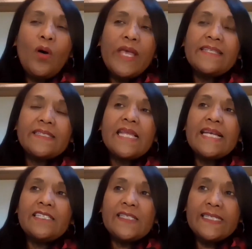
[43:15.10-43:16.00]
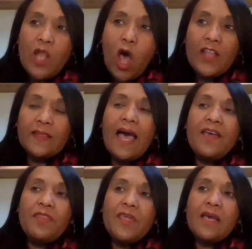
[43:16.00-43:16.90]
it's not.
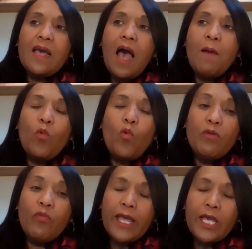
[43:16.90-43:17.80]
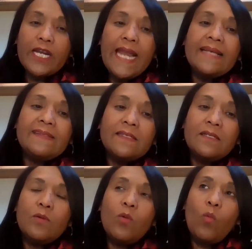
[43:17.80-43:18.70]
I think we recognize,
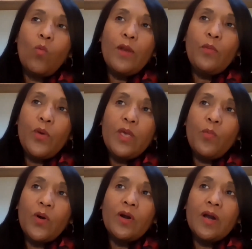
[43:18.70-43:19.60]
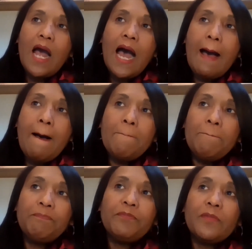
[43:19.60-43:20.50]
and when we were
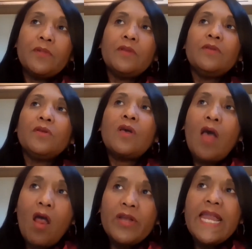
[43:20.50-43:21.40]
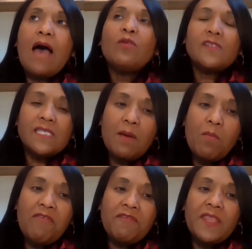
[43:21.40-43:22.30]
carrying out some
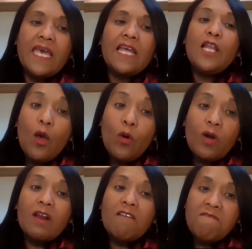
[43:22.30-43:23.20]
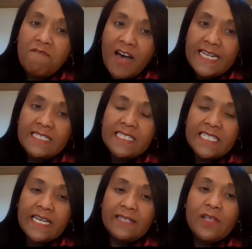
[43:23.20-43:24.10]
of the local
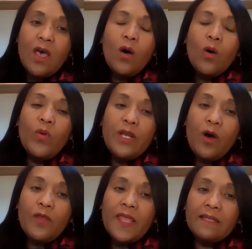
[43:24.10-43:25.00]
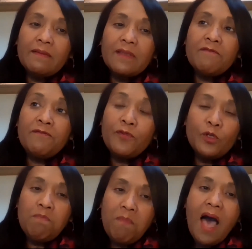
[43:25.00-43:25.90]
findings, we know that
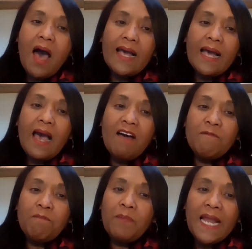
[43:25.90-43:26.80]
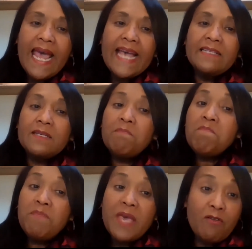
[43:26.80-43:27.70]
food banks have played a
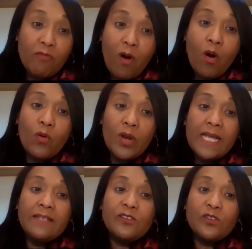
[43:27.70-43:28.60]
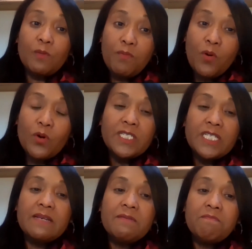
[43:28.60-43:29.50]
big role in
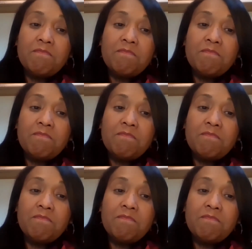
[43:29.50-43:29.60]
supporting